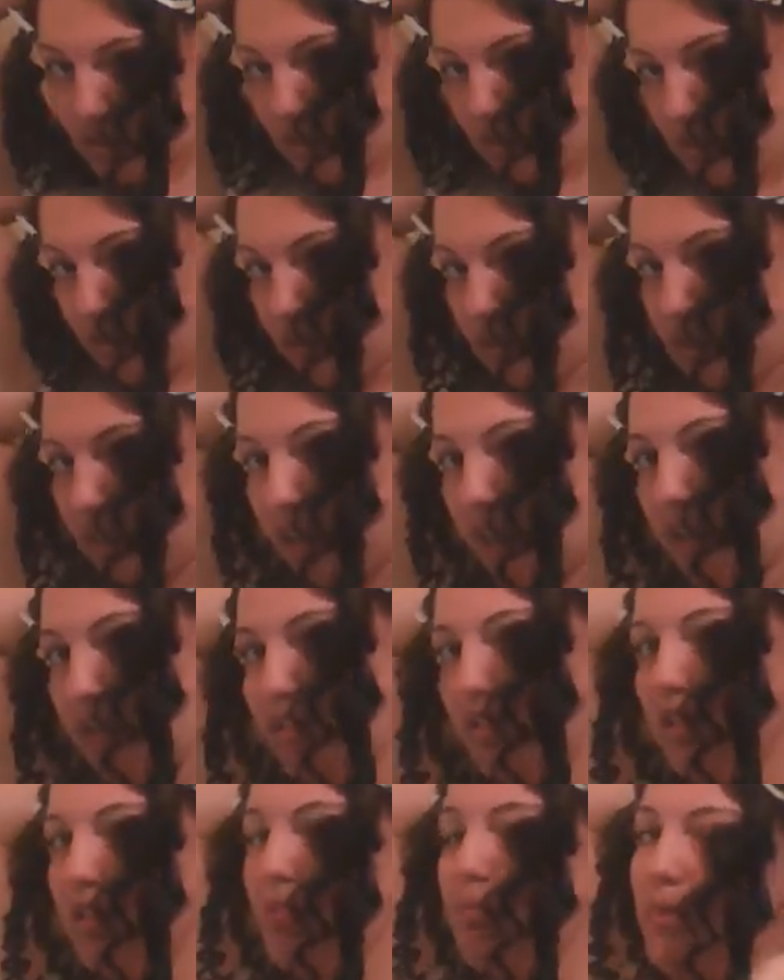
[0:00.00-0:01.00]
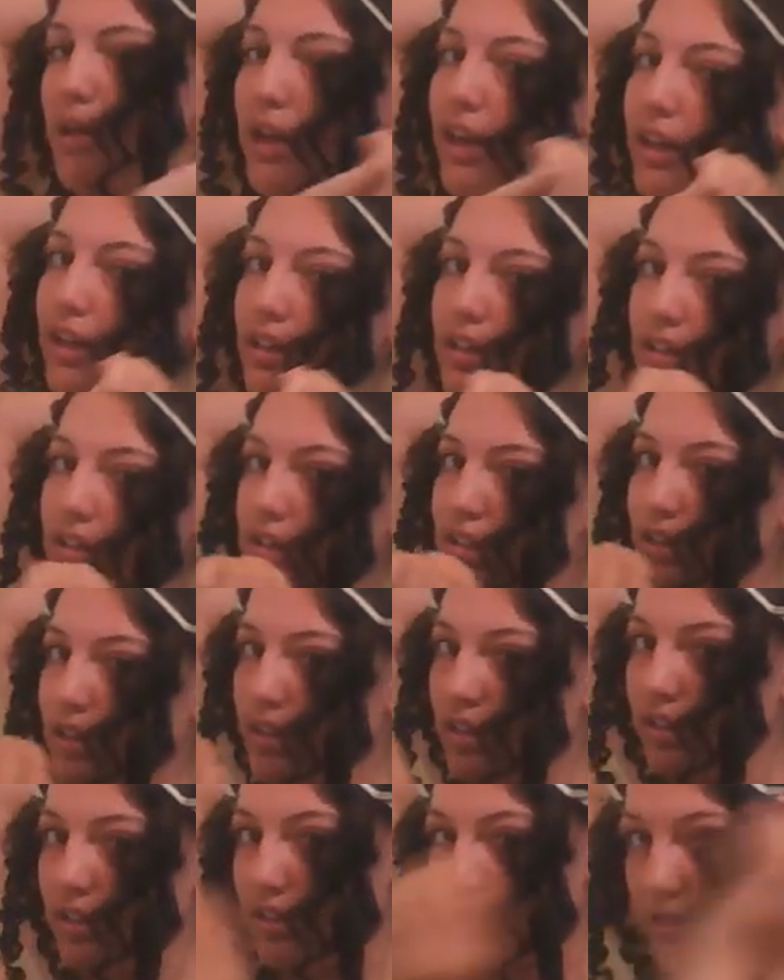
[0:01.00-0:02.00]
So this hair in the back,
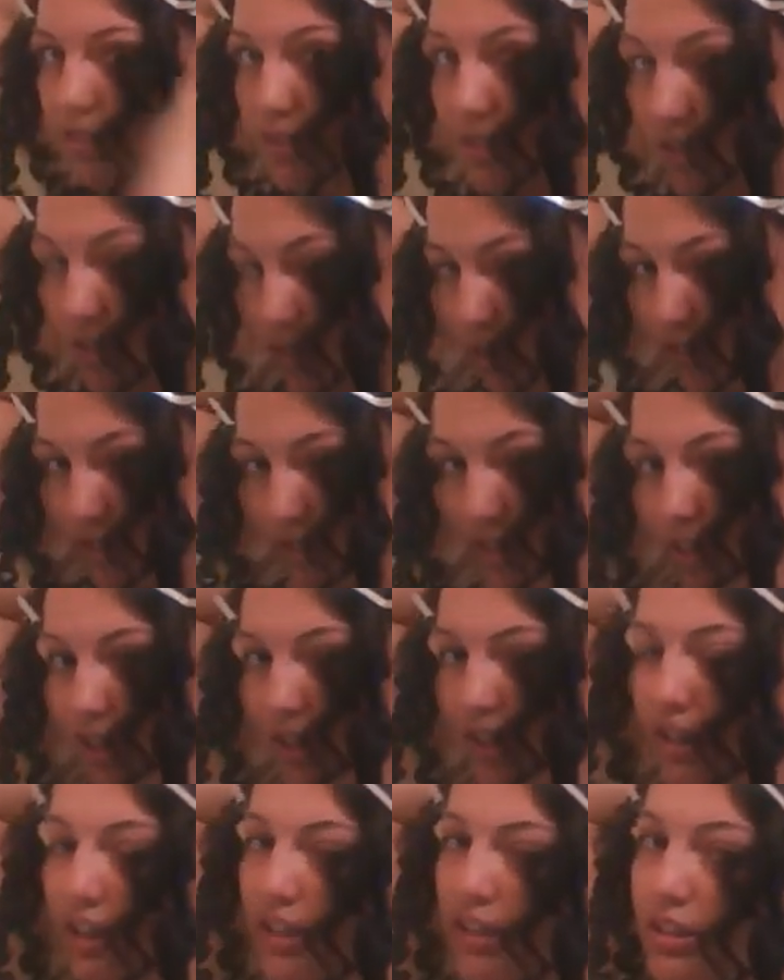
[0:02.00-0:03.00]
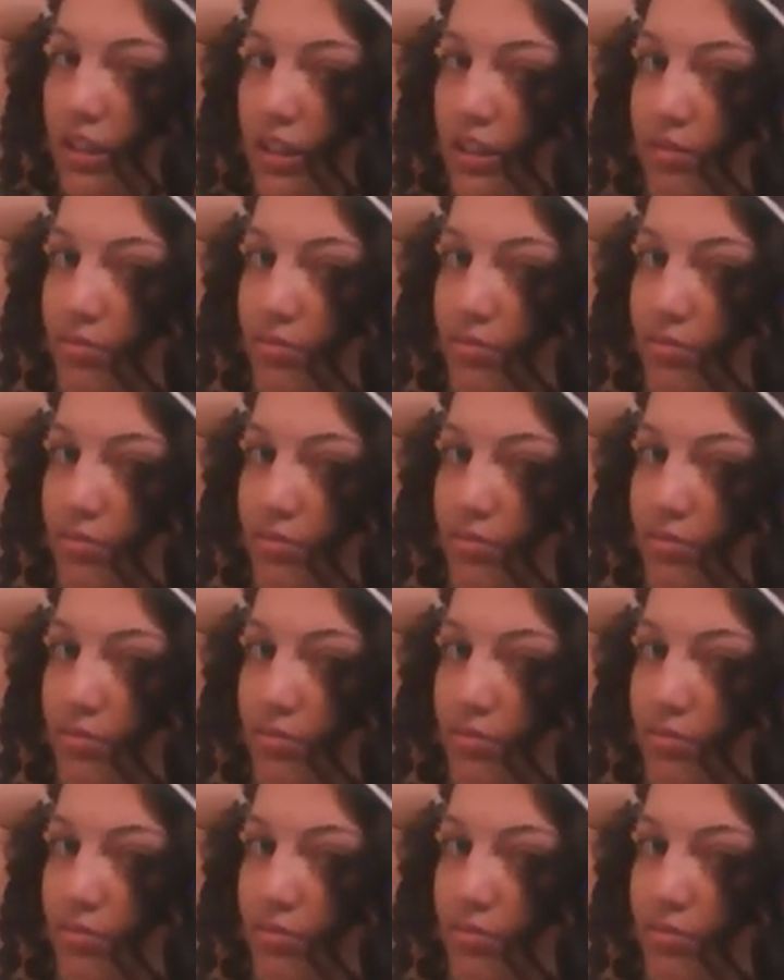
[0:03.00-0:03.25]
saying that